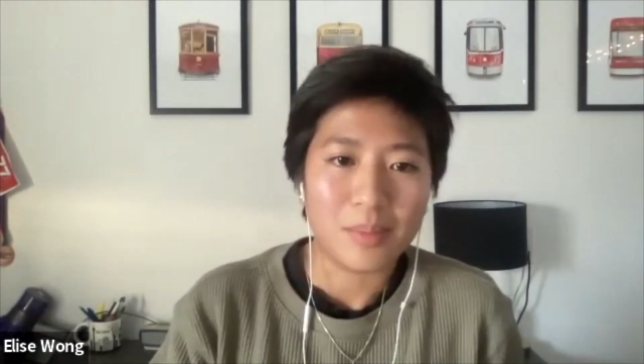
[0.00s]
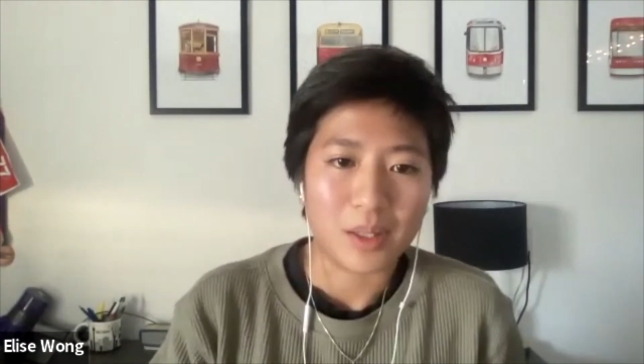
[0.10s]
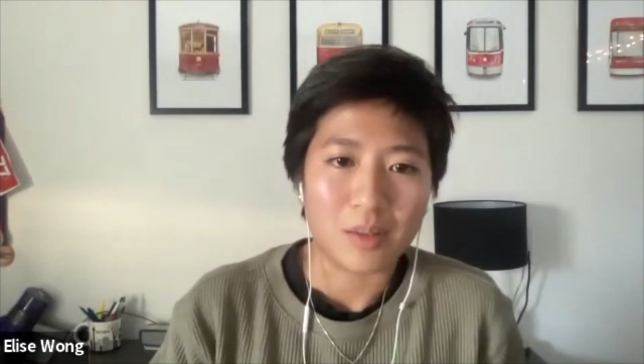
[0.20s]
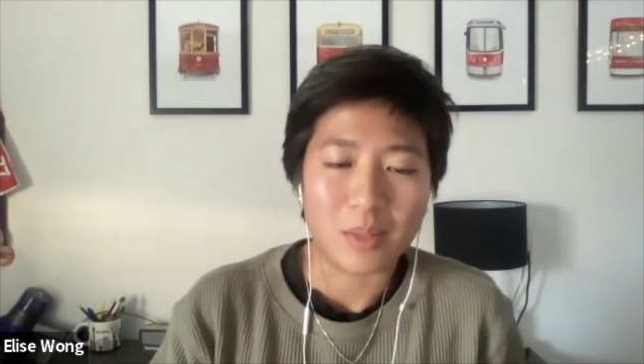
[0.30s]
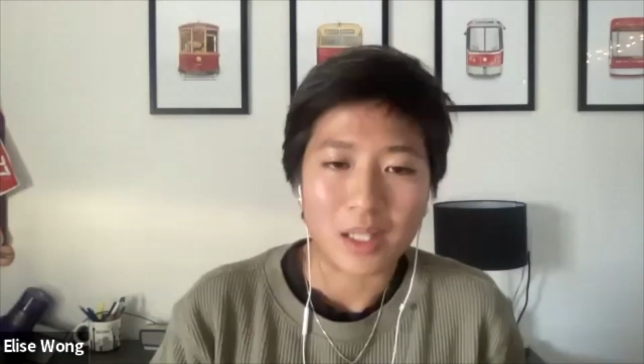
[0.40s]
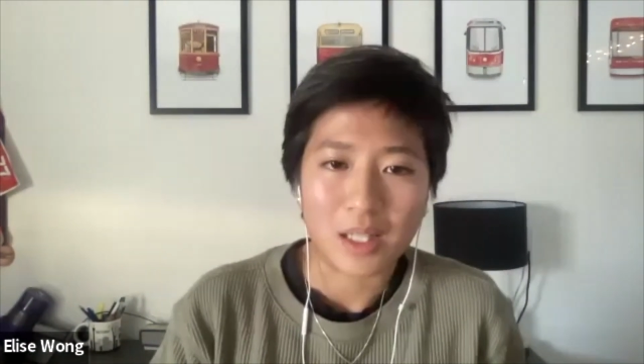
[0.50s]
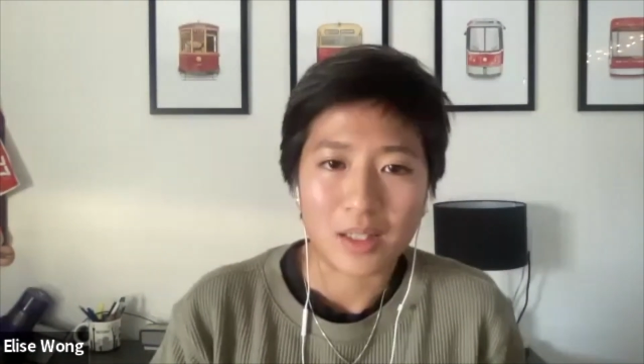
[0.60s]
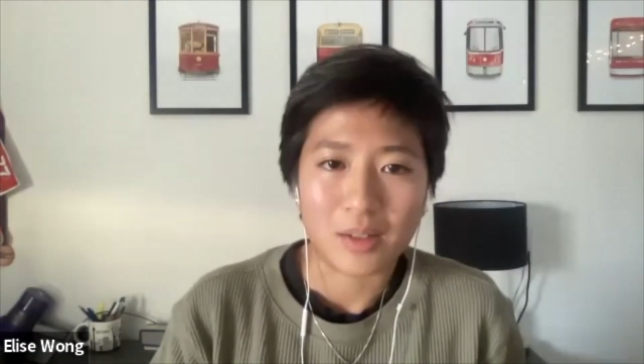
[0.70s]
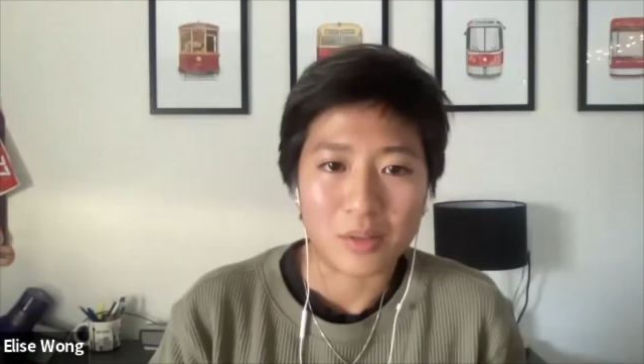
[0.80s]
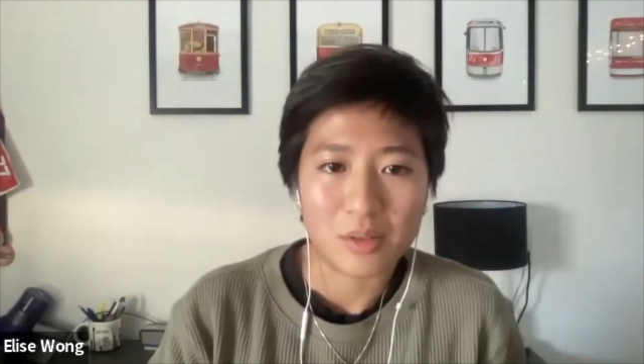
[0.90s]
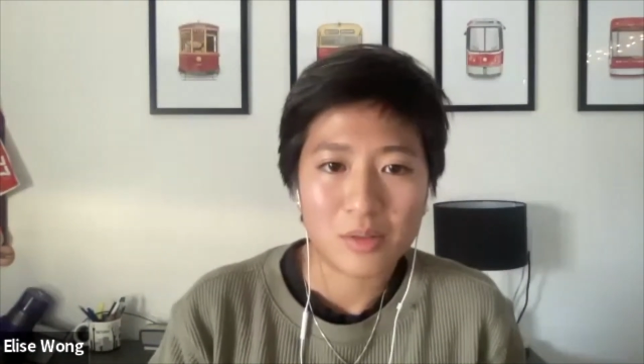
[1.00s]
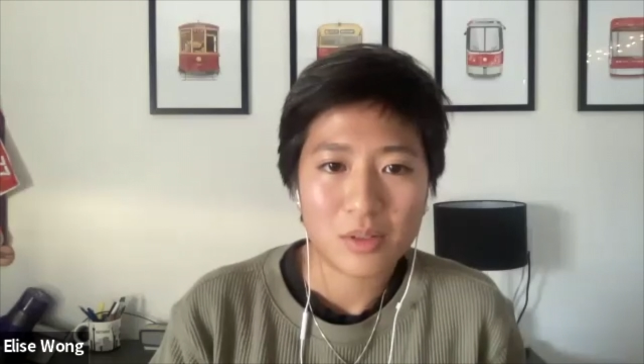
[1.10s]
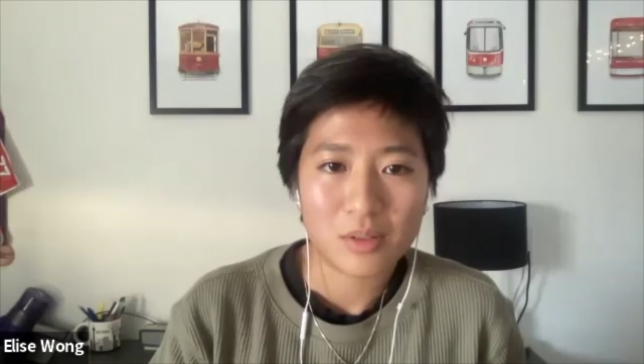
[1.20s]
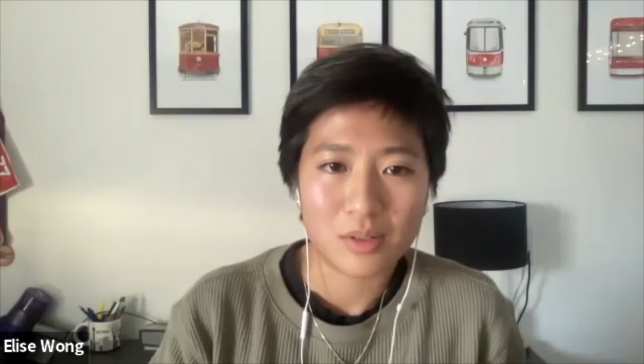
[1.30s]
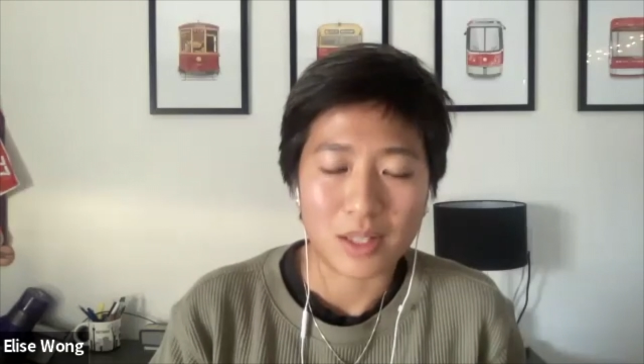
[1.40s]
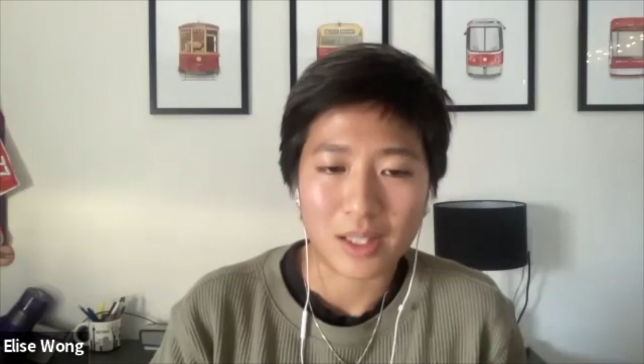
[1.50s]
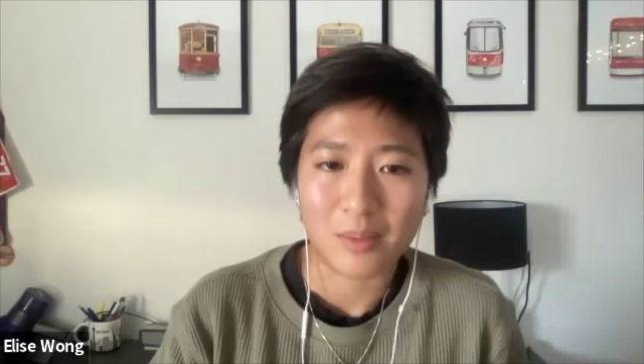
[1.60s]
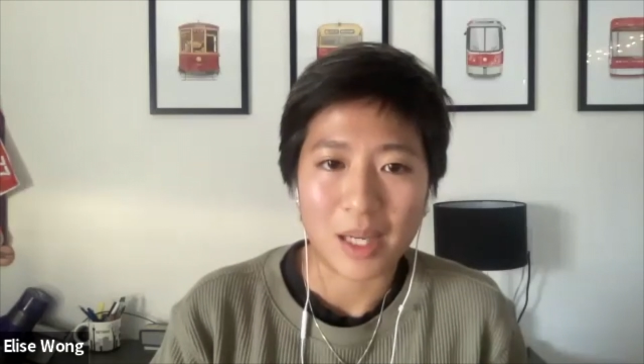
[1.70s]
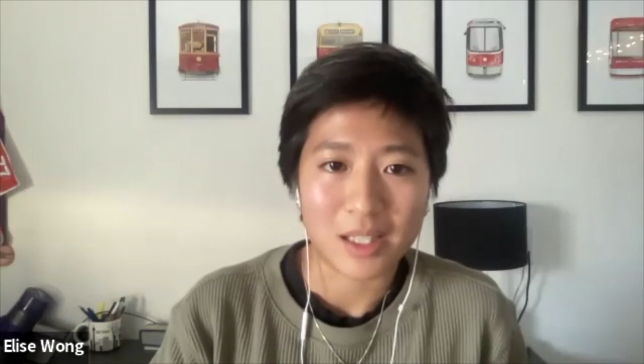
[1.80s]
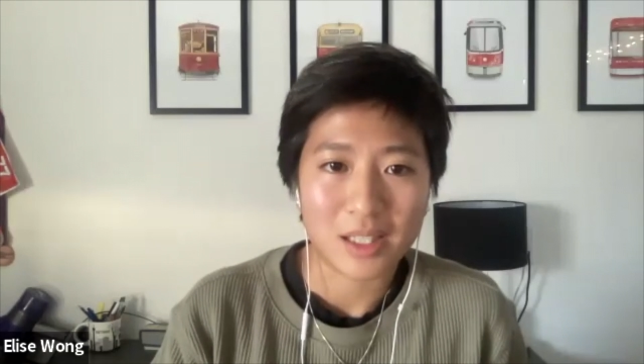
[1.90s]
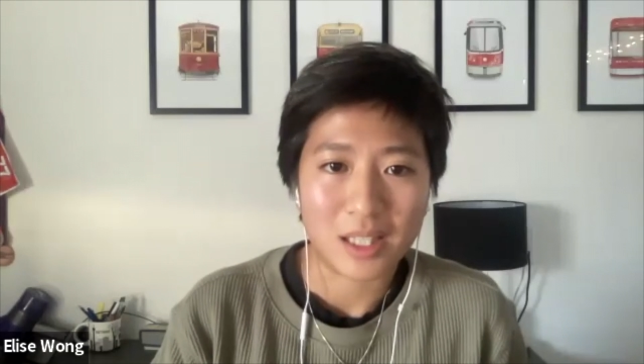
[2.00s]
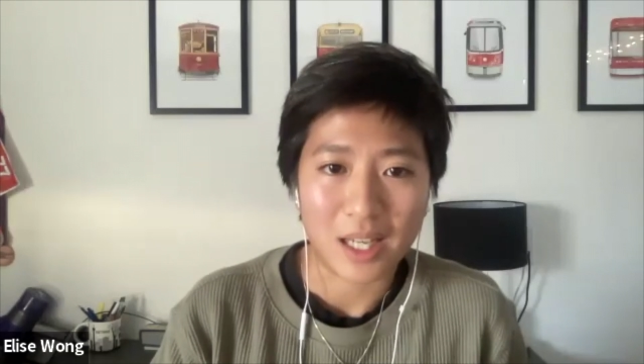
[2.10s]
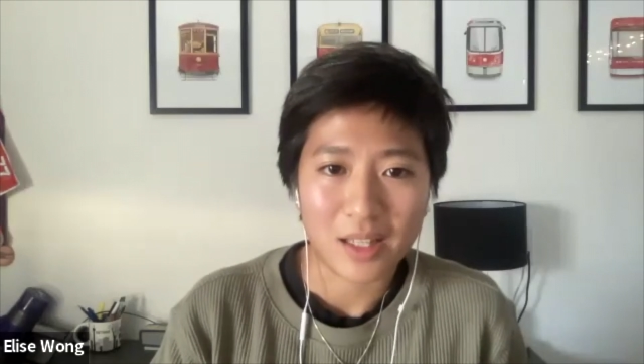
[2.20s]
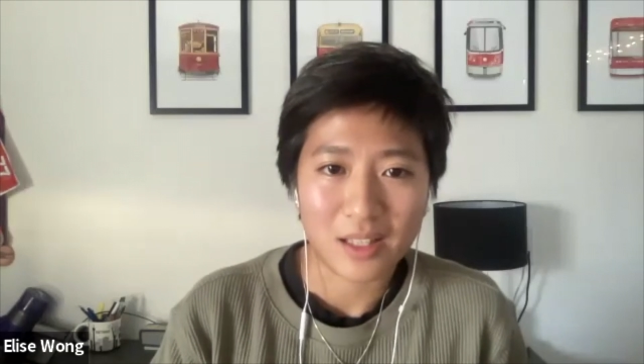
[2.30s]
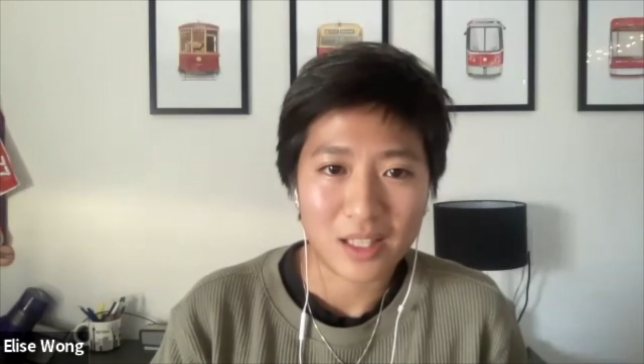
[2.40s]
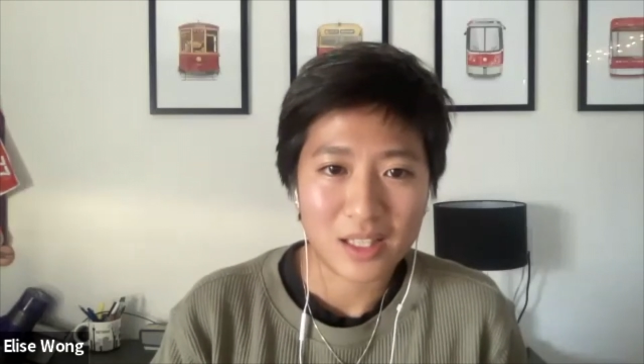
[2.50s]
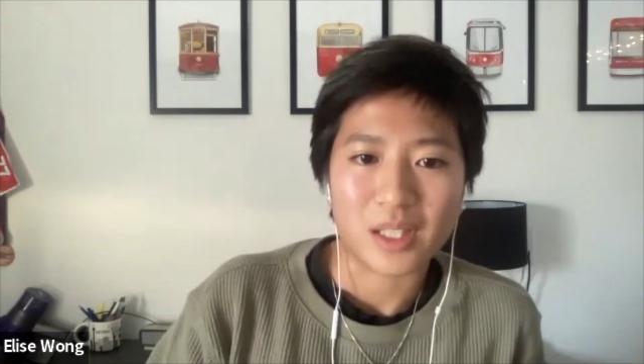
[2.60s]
put their money that goes directly back to the athletes.